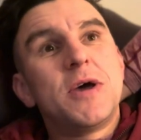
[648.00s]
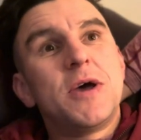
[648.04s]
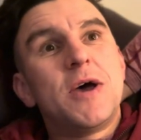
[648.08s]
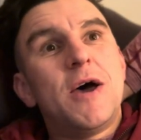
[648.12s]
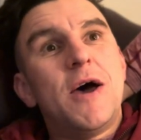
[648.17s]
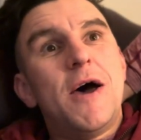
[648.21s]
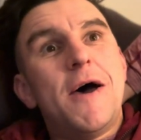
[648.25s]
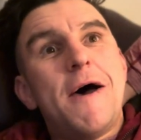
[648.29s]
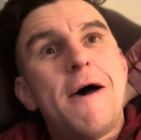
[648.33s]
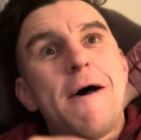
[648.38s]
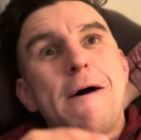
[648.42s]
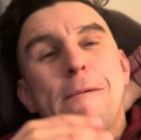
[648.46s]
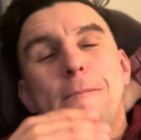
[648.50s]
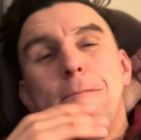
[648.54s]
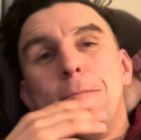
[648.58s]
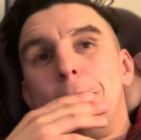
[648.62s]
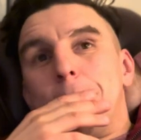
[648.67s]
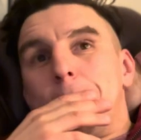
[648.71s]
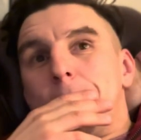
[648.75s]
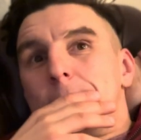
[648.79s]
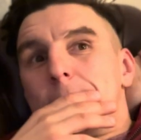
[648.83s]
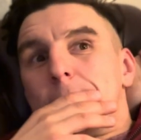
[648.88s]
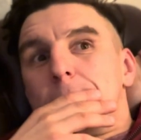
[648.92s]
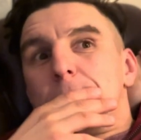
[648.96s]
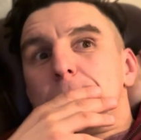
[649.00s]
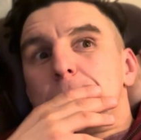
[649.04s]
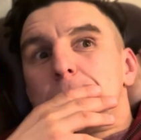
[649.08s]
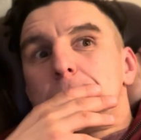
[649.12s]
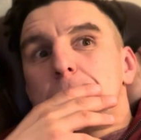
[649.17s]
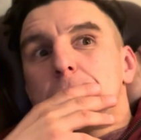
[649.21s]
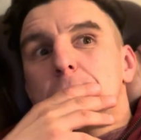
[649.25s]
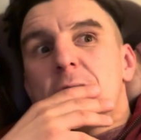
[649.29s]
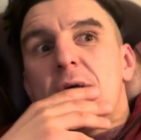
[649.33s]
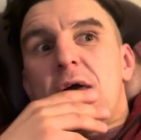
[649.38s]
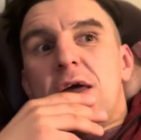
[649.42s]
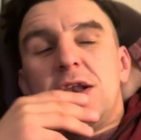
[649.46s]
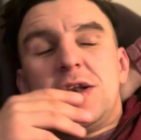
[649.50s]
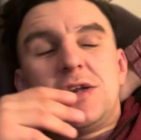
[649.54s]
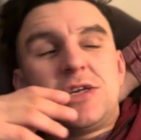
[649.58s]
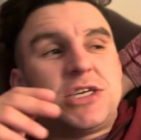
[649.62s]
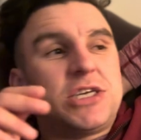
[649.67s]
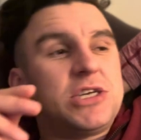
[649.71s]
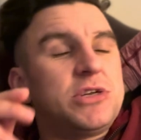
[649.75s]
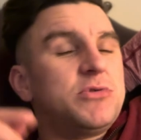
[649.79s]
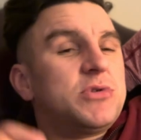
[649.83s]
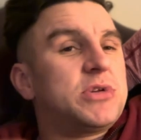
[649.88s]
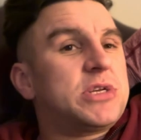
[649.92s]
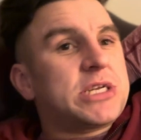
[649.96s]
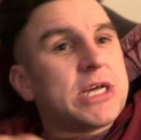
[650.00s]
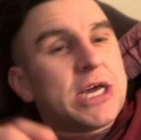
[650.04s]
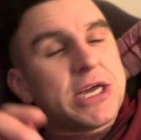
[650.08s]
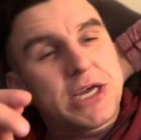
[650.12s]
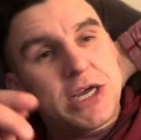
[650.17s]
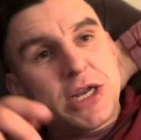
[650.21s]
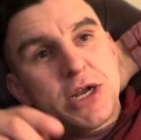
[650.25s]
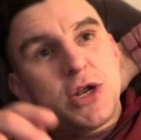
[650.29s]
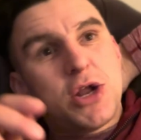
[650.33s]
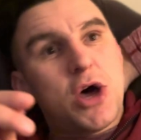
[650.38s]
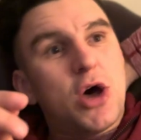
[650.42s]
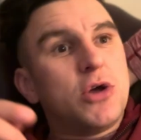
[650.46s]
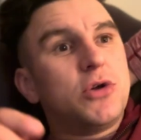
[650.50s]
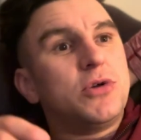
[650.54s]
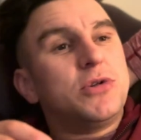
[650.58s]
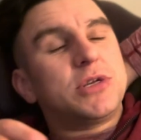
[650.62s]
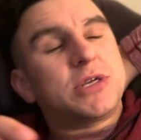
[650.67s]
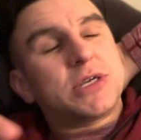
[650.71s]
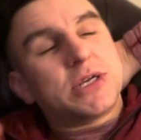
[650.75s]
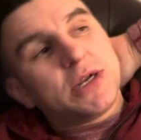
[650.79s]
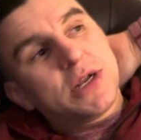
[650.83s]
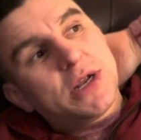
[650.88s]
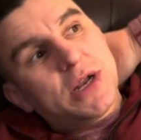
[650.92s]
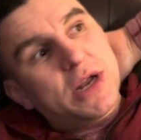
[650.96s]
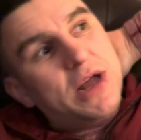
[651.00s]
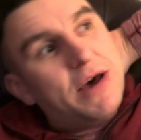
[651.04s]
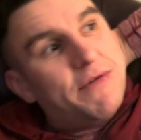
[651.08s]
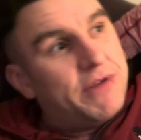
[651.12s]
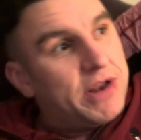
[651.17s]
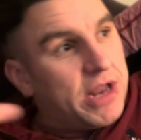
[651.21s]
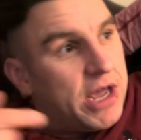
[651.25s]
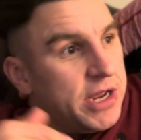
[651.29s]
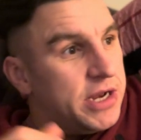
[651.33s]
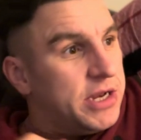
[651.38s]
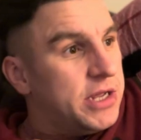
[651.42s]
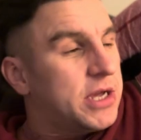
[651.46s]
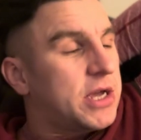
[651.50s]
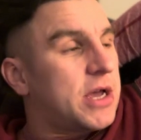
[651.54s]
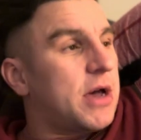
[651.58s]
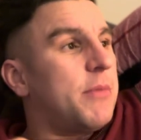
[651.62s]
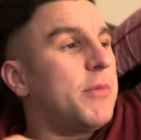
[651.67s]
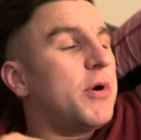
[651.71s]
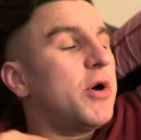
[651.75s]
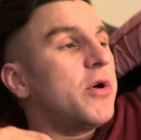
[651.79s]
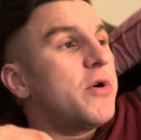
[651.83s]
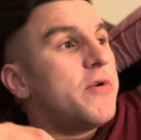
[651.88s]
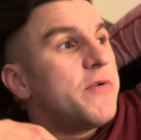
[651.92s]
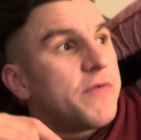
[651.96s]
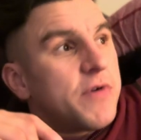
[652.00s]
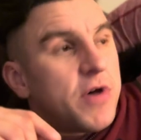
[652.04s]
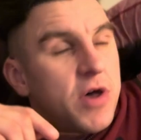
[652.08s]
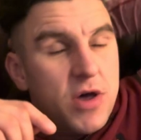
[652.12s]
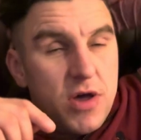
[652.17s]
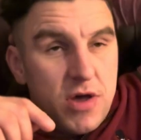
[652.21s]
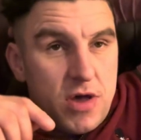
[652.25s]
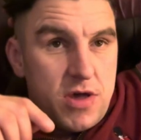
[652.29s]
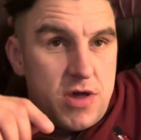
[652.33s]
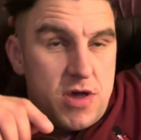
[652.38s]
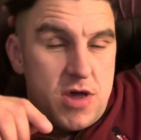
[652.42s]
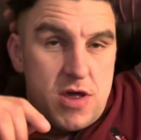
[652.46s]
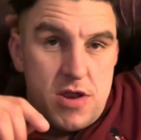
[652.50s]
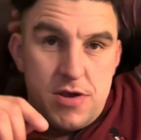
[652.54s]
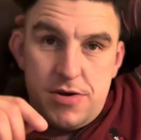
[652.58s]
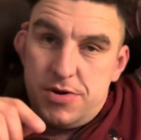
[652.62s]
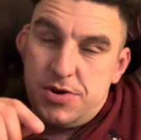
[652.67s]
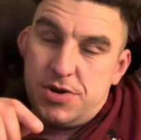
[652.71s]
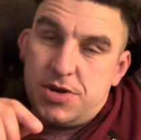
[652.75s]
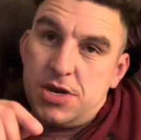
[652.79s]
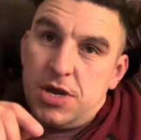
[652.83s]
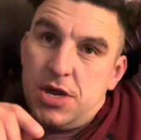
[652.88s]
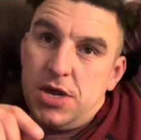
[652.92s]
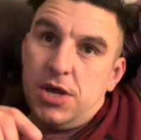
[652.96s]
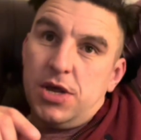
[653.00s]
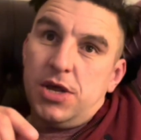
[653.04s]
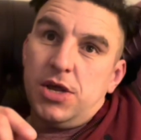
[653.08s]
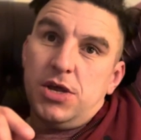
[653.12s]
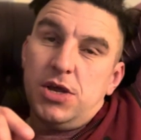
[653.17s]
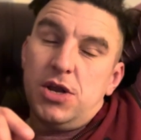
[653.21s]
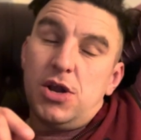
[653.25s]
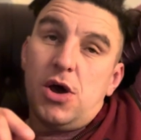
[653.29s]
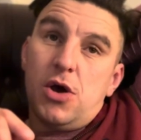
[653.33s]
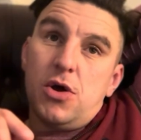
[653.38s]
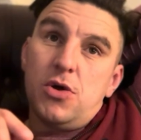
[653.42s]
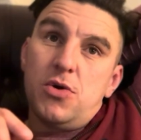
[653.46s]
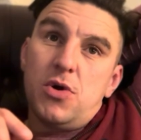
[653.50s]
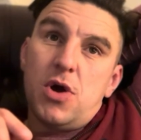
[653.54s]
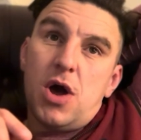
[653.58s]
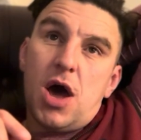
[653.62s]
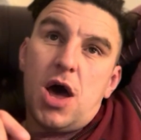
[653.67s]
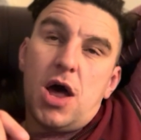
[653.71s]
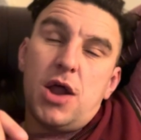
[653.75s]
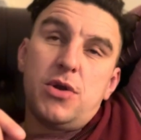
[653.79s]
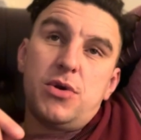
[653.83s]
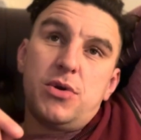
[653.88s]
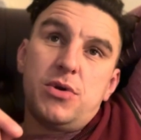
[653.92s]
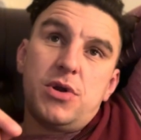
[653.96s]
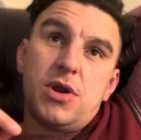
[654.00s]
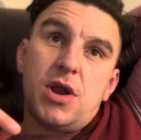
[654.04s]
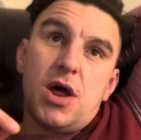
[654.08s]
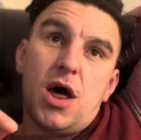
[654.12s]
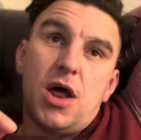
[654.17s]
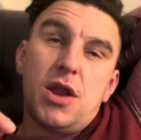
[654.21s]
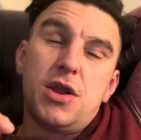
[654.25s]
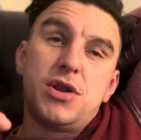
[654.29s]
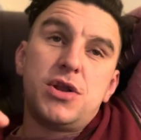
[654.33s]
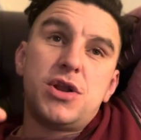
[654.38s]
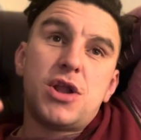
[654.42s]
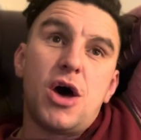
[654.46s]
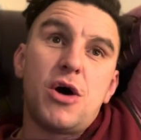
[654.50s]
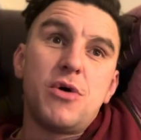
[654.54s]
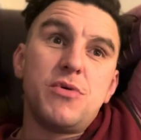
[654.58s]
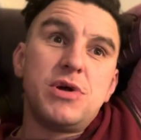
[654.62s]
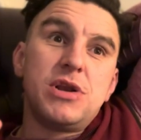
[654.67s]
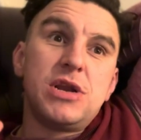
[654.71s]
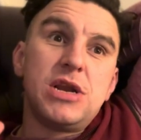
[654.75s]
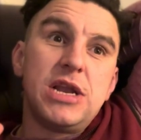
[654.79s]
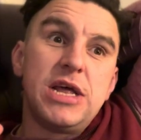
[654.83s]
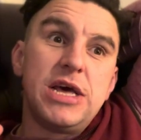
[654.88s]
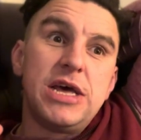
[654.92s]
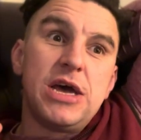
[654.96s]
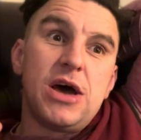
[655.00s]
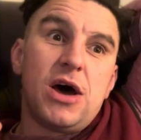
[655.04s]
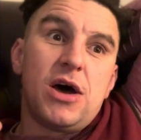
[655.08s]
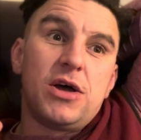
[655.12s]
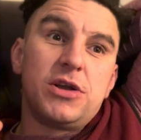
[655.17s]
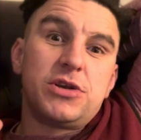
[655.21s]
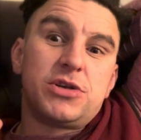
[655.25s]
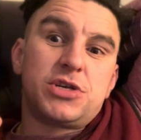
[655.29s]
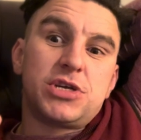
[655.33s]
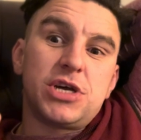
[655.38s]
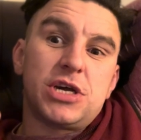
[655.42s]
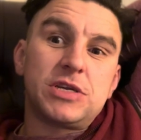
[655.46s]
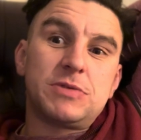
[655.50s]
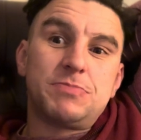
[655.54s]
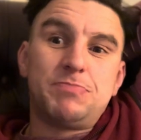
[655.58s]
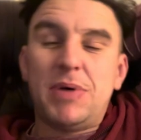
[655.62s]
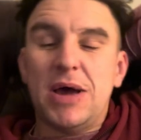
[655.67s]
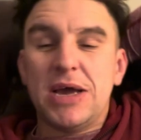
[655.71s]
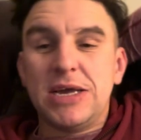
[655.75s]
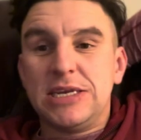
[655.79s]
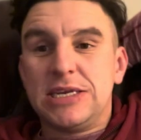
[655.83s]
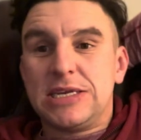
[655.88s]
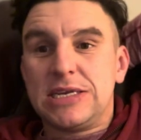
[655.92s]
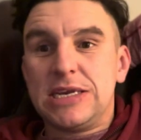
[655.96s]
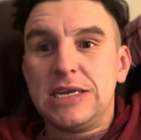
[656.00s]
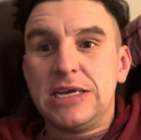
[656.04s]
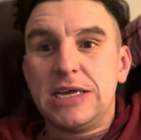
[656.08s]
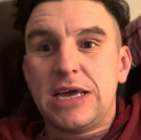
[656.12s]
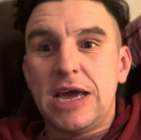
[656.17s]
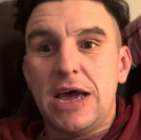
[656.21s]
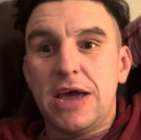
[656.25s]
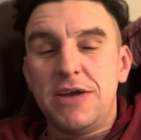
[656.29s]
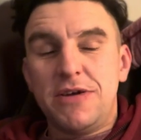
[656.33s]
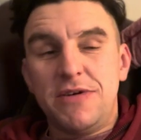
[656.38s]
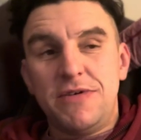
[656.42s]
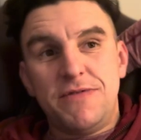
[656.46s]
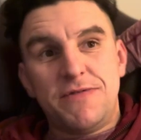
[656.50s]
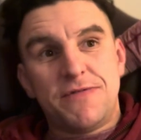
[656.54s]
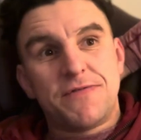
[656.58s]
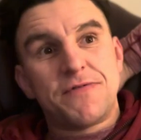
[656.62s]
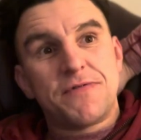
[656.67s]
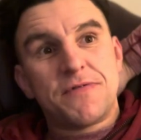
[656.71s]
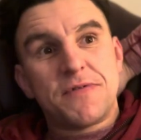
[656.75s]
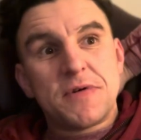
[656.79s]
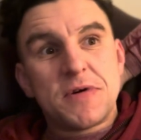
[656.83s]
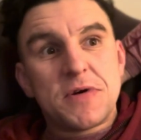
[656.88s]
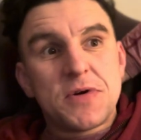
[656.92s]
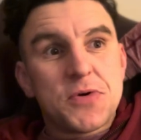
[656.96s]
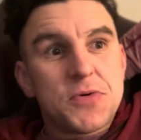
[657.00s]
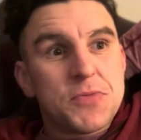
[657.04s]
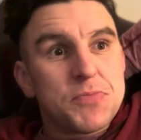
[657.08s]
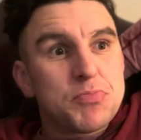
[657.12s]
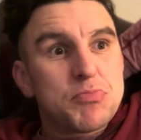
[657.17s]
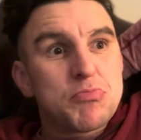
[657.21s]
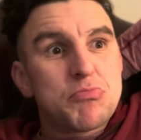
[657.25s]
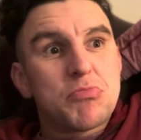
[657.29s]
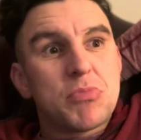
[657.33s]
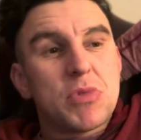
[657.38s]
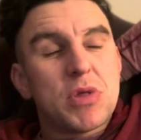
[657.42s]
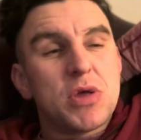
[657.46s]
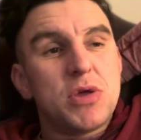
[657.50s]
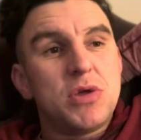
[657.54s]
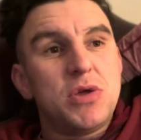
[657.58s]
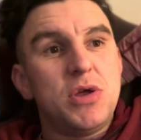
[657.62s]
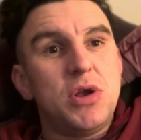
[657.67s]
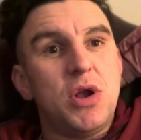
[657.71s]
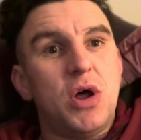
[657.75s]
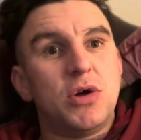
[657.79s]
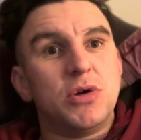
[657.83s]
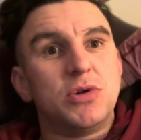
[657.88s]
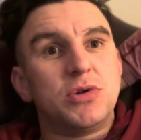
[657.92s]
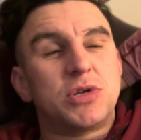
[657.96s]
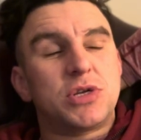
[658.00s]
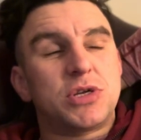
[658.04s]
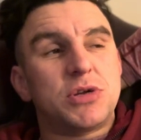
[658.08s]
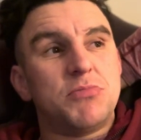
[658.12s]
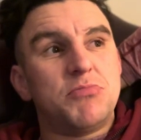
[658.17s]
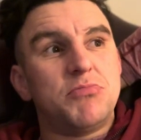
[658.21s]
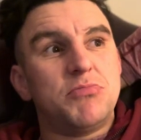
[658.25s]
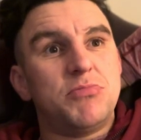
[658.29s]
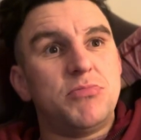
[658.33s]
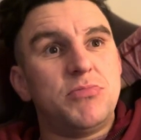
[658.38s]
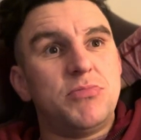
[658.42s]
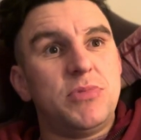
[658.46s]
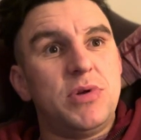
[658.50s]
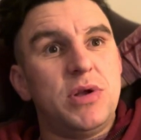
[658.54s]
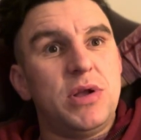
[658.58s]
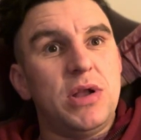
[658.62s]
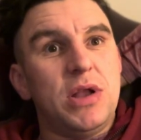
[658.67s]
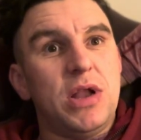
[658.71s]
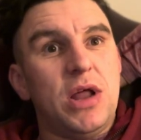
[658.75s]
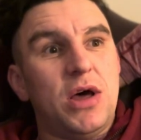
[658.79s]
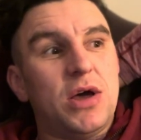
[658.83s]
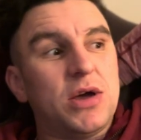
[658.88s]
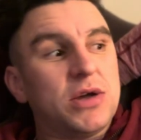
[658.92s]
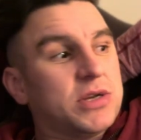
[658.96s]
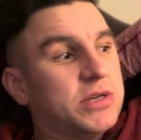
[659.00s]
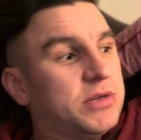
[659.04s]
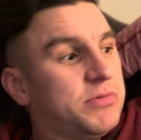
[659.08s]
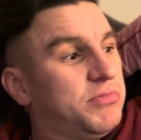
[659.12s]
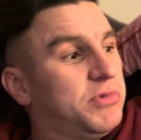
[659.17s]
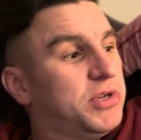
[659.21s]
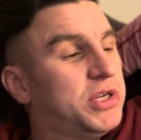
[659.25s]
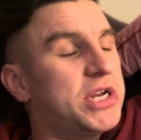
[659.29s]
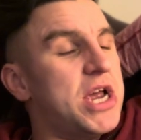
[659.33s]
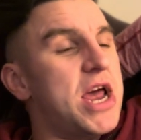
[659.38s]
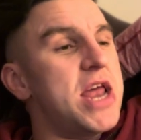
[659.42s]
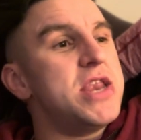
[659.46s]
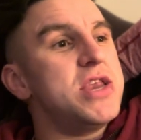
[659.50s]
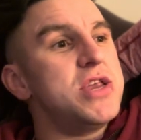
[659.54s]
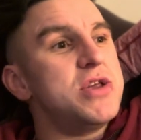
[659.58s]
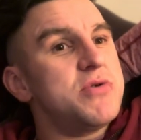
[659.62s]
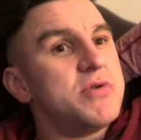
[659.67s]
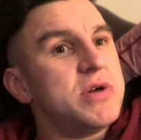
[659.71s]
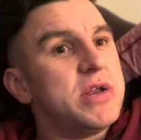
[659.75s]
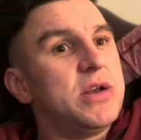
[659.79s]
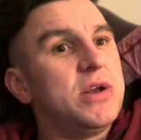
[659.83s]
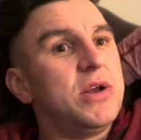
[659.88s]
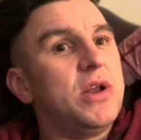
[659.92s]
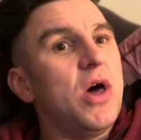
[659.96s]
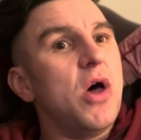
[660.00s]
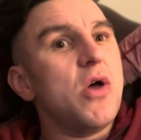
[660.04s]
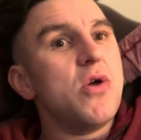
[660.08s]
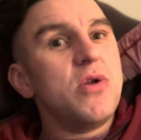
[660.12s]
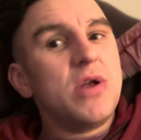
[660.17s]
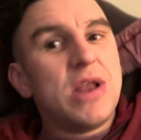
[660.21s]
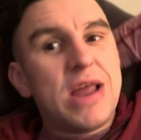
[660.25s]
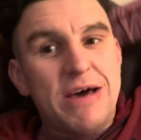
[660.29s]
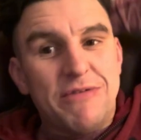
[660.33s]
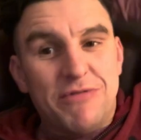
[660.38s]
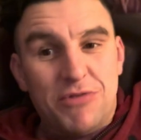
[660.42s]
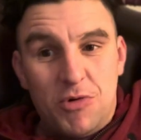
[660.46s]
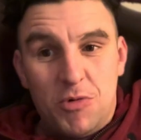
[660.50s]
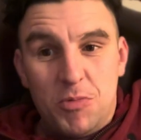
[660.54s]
And she was taking notes, and another lady come over, and, you know, unknowingly, I just basically gave, you know, some genuine low-level